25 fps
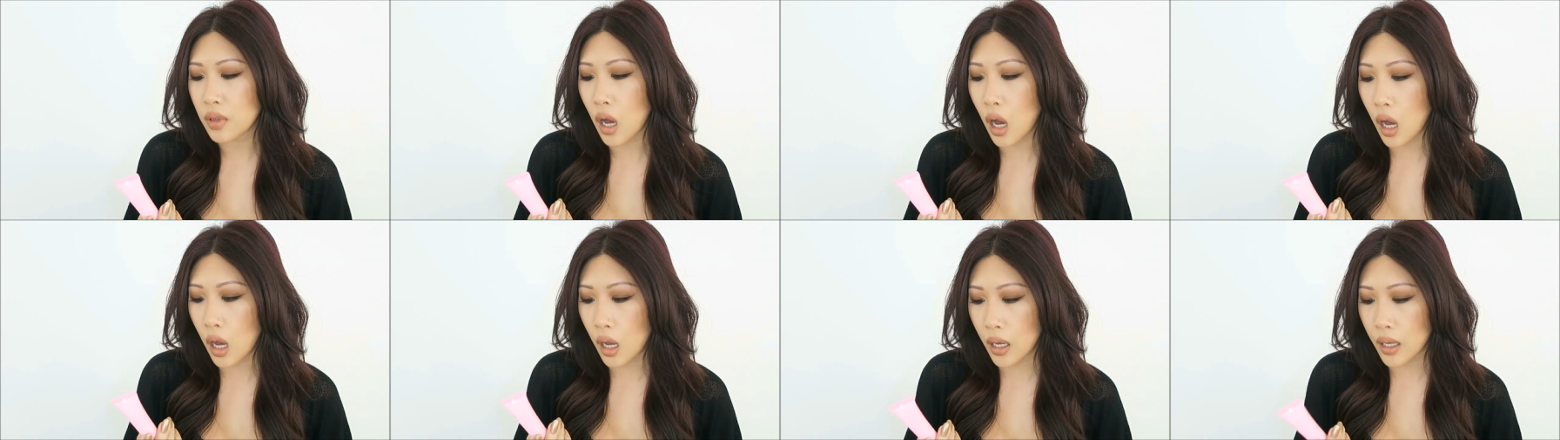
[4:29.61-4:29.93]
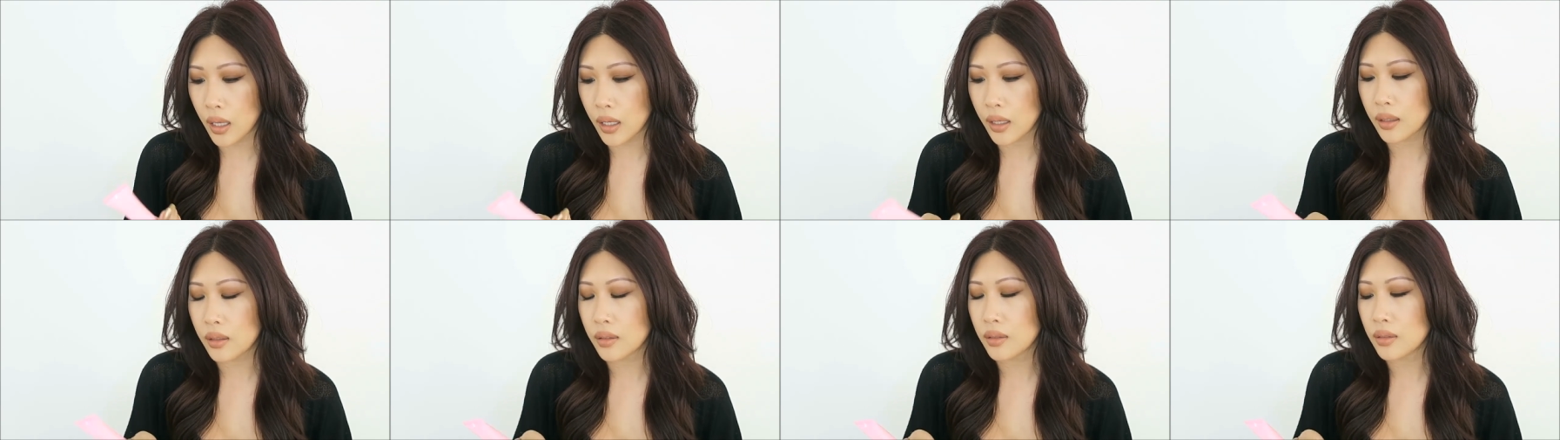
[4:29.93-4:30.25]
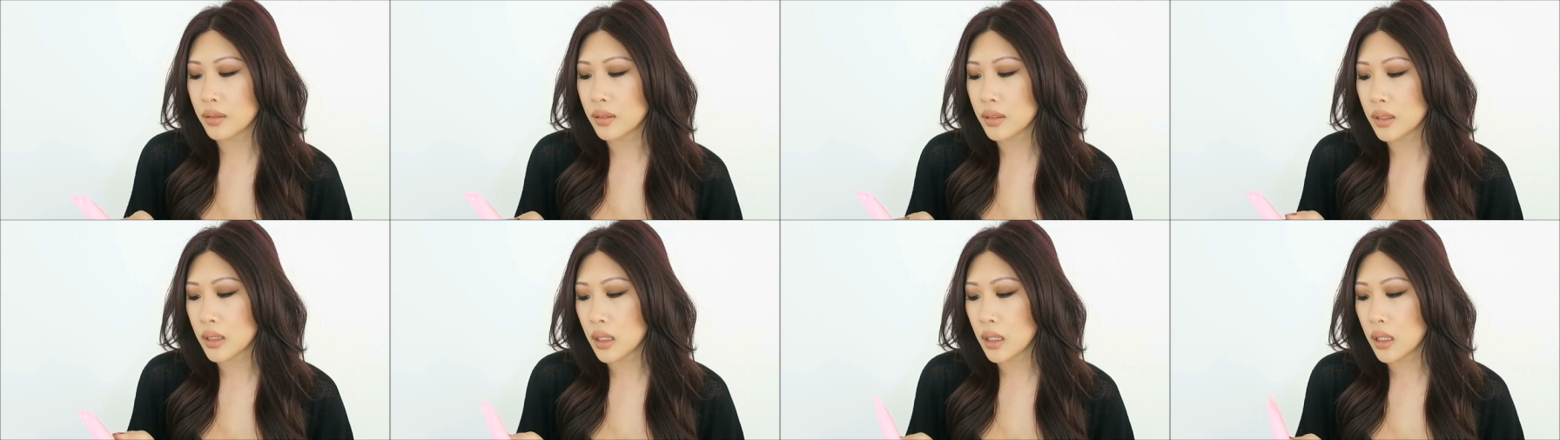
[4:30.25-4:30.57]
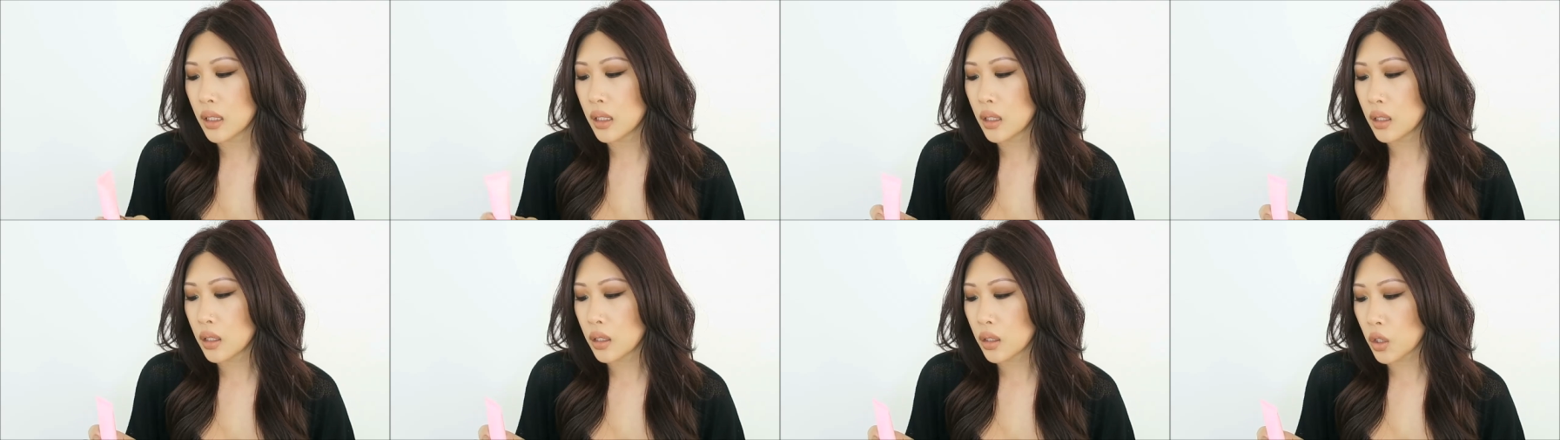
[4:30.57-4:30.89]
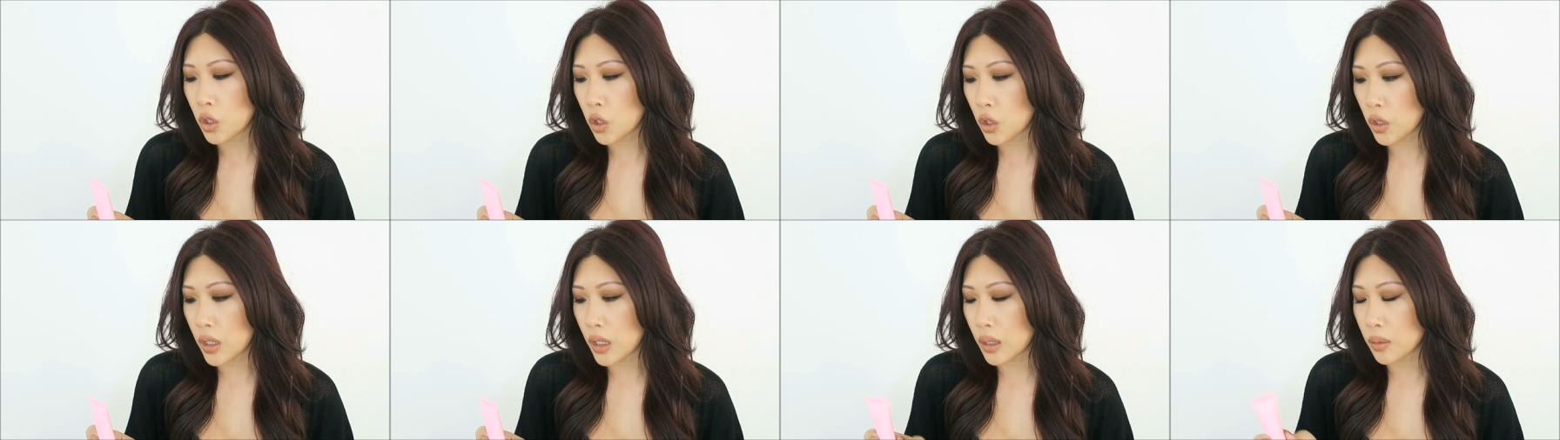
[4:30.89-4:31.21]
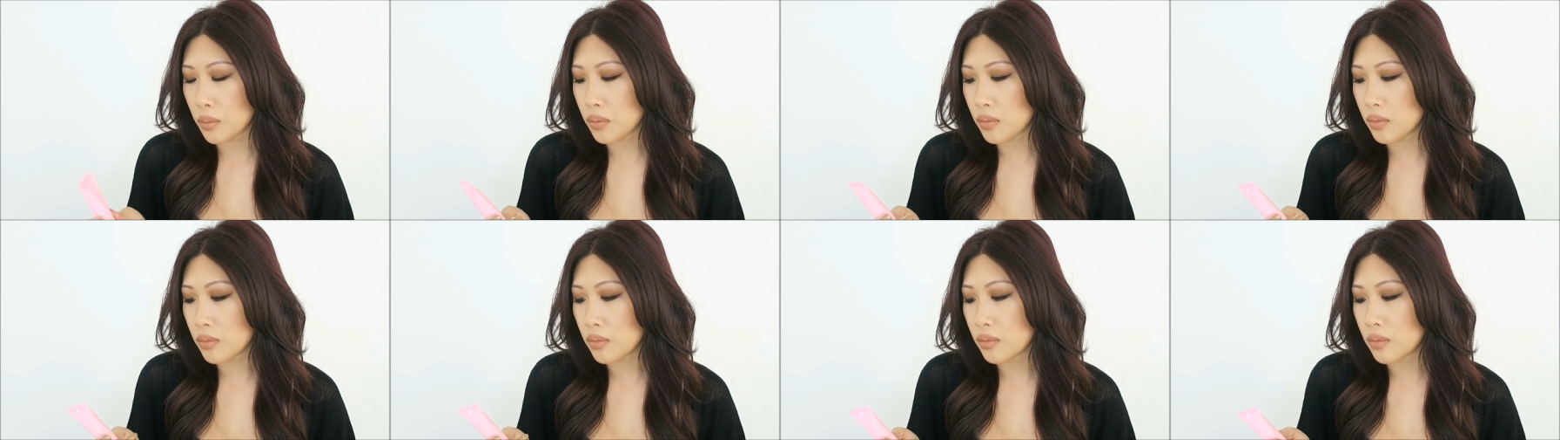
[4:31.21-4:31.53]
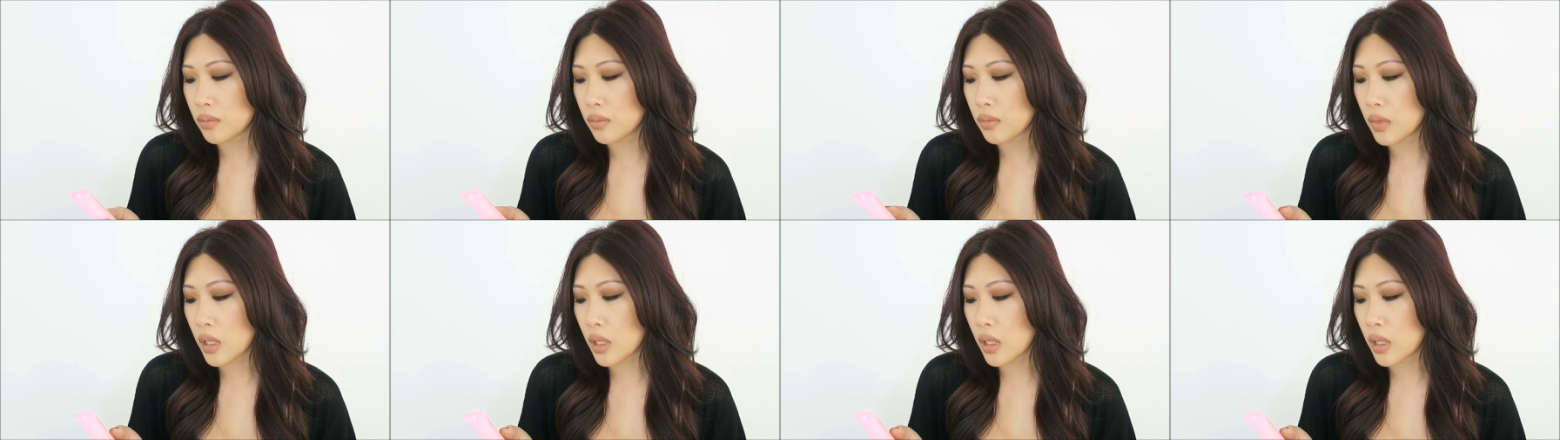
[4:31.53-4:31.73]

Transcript: Eye Cream.